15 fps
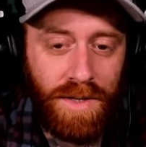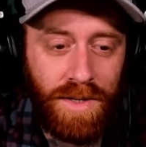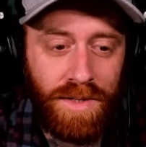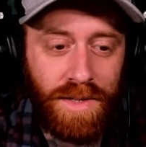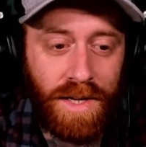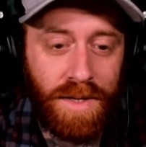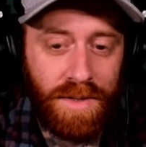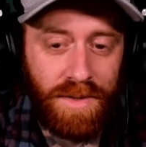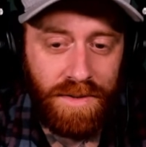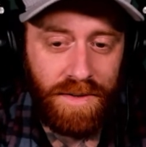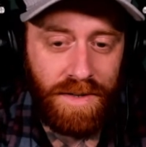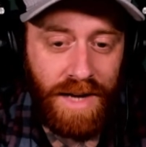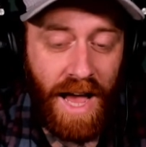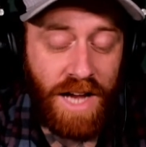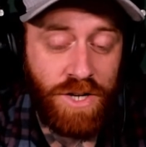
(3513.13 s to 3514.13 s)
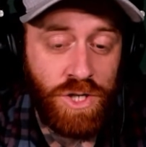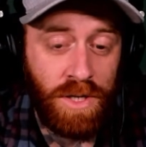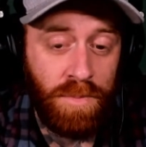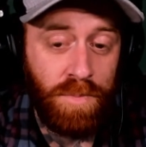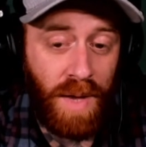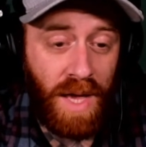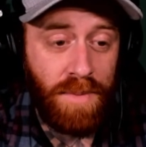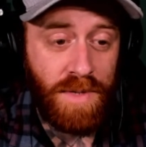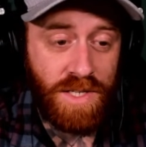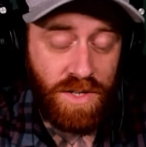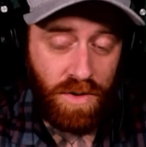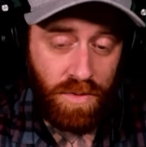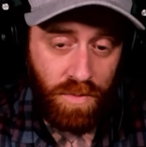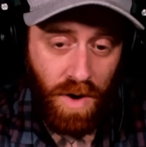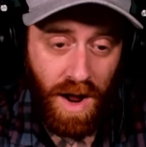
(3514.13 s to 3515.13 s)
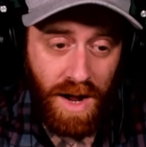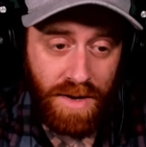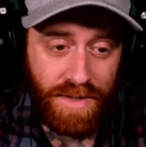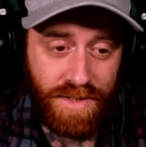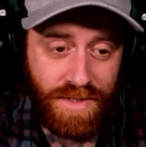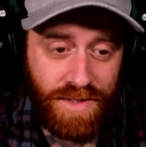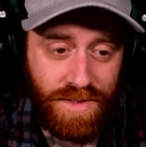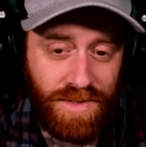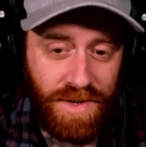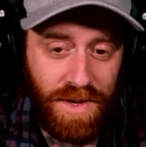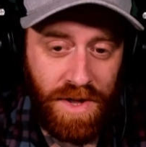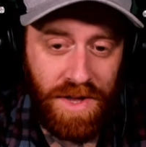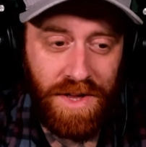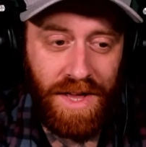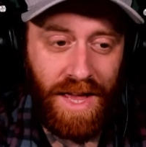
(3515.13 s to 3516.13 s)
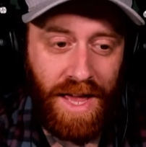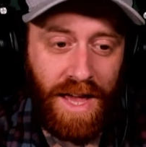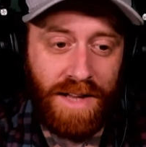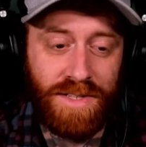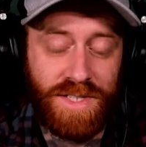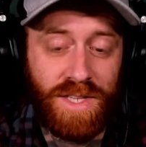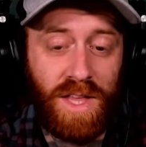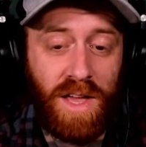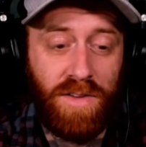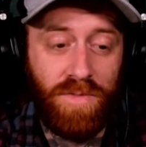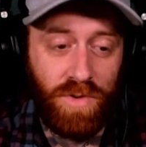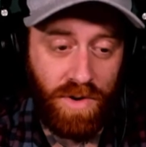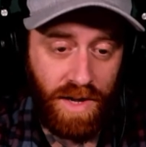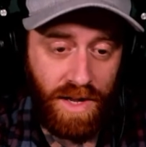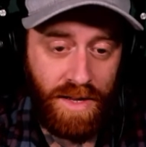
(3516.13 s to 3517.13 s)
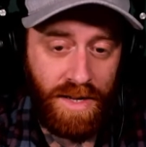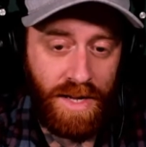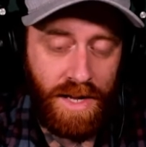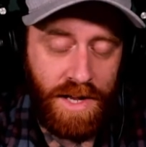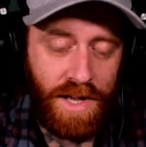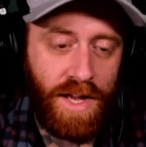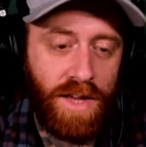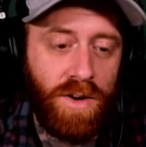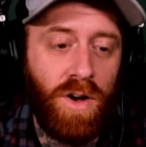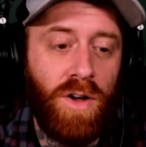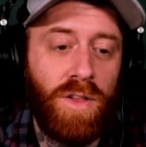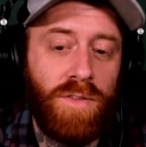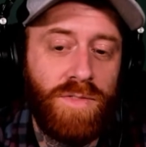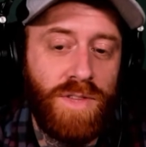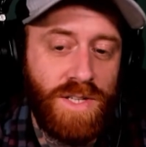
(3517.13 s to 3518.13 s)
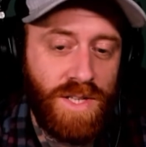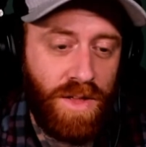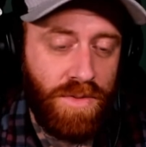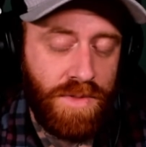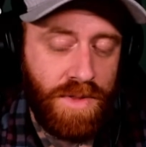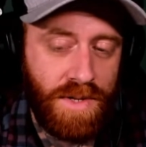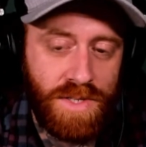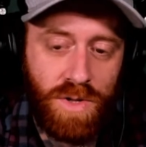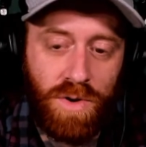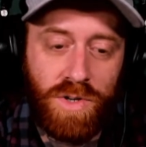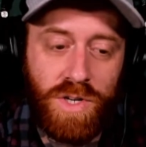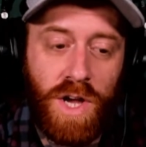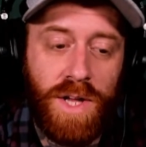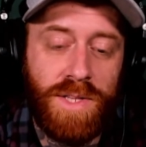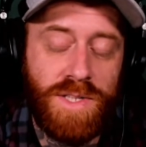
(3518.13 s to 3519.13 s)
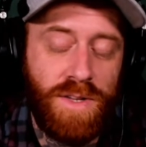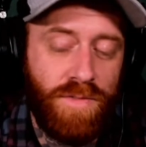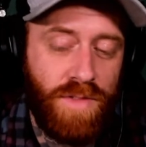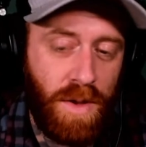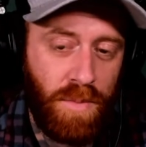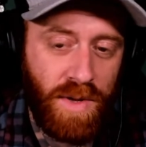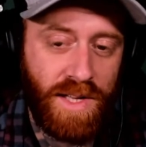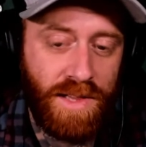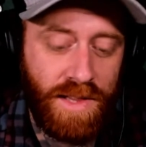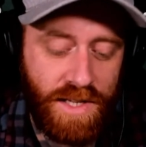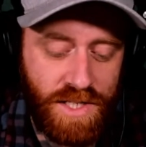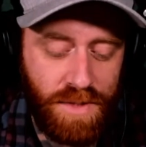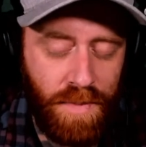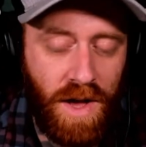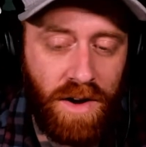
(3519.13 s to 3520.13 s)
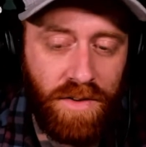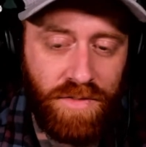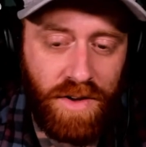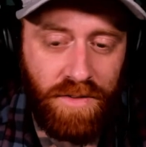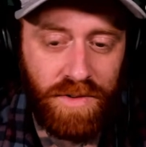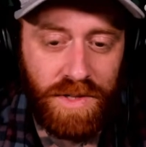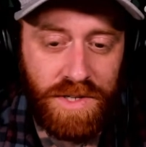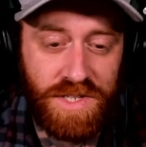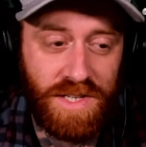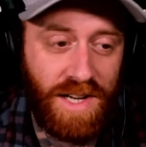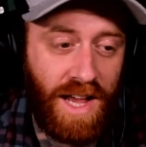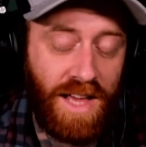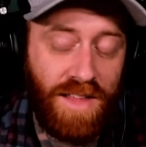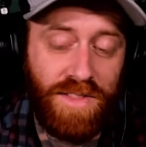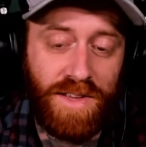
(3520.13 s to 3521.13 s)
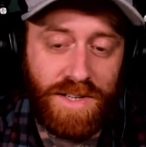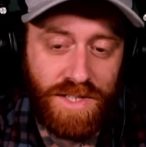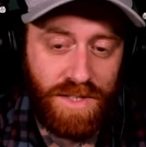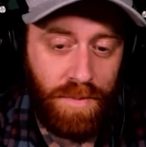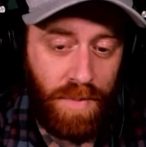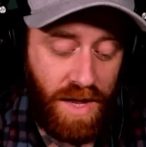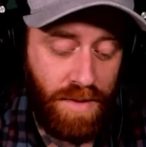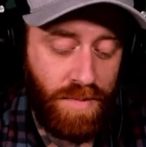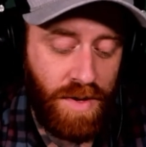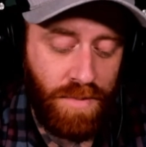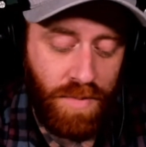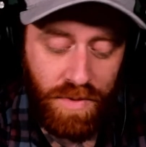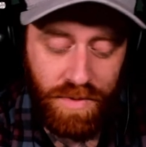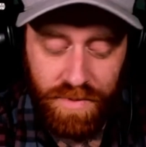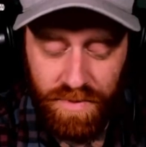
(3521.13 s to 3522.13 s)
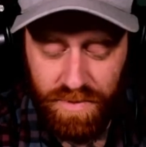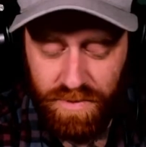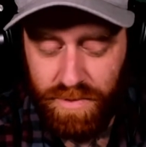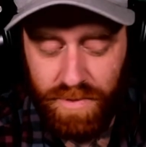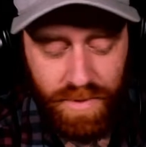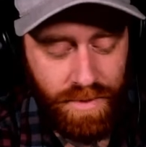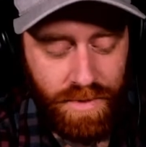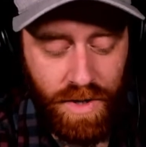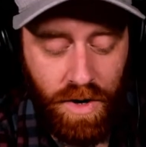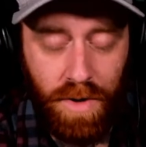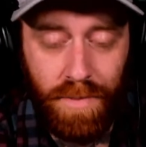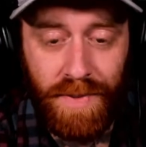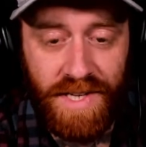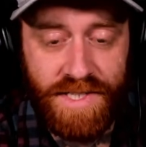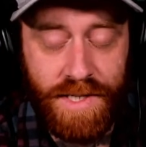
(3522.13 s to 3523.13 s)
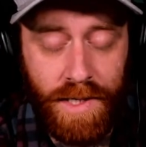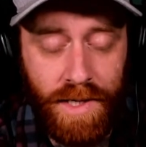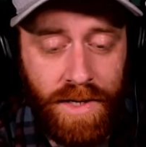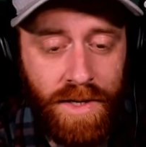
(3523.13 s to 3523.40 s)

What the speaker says: like gnashing babies on rocks and slavery and all of these other things. There are tons of them. We could list them out if you ever listen to atheist debate people. There are plenty.